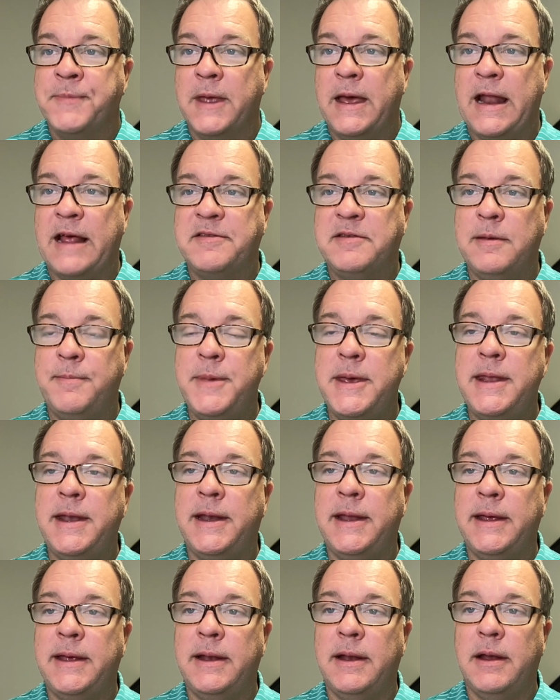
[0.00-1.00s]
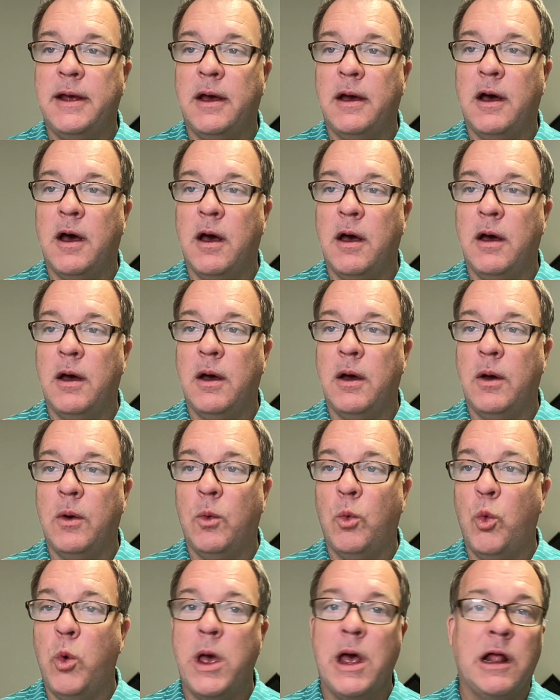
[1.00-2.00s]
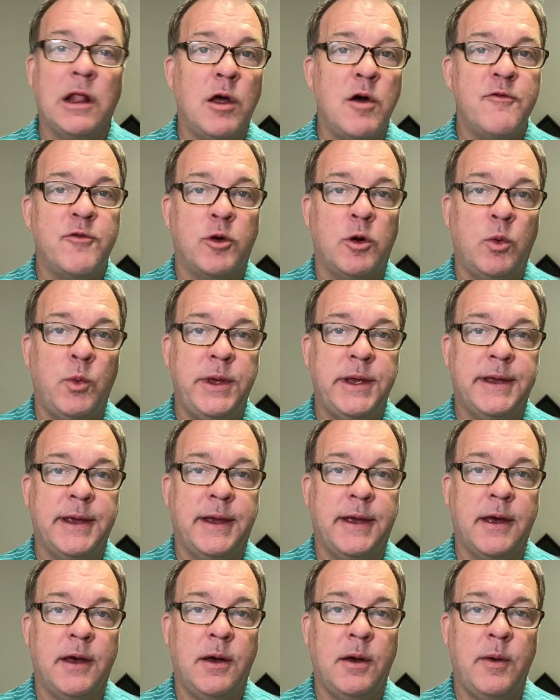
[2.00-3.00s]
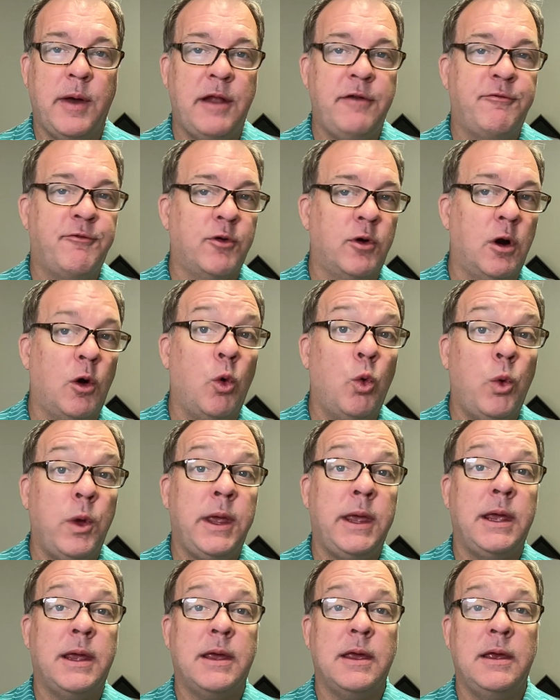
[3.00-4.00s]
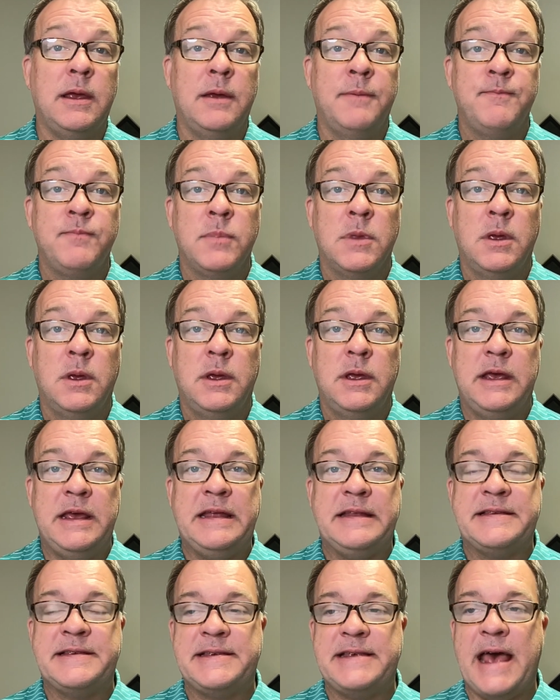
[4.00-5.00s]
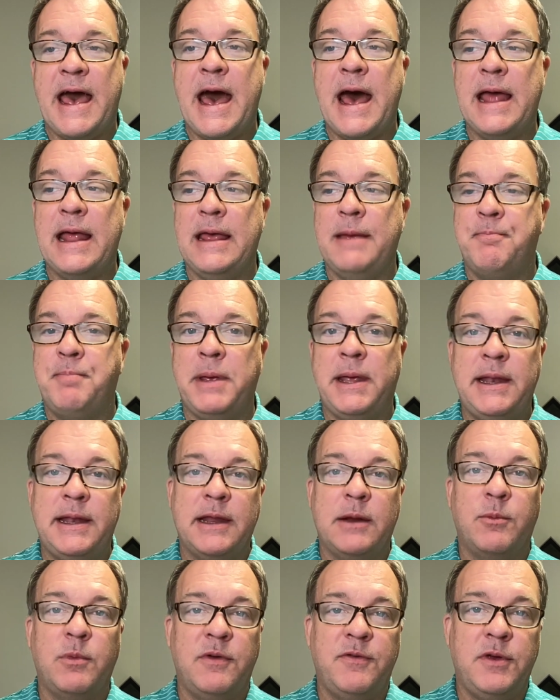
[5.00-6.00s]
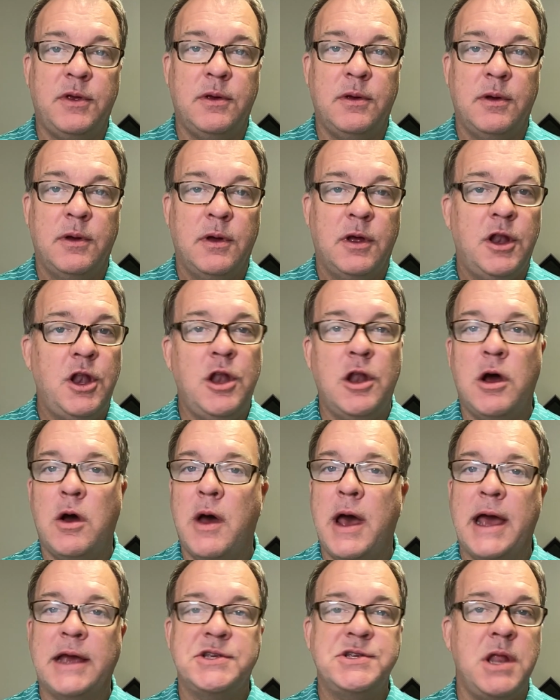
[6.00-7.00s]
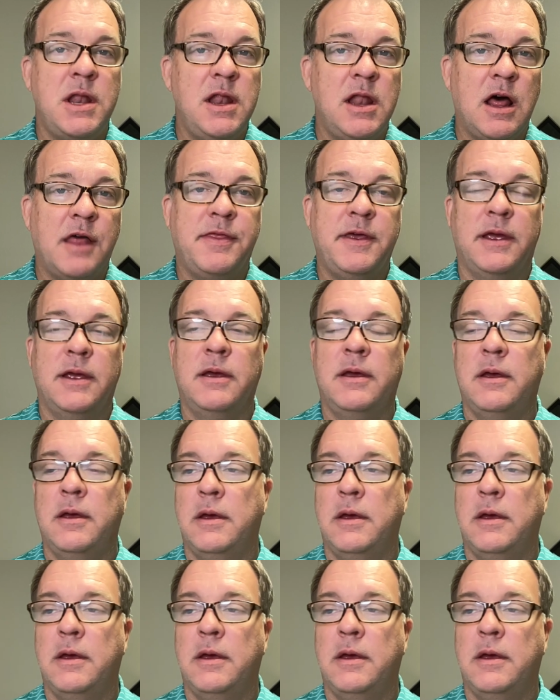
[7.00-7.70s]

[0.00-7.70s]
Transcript: And I submitted it well over a week ago. And for a week, it sat pending review. No action, nothing.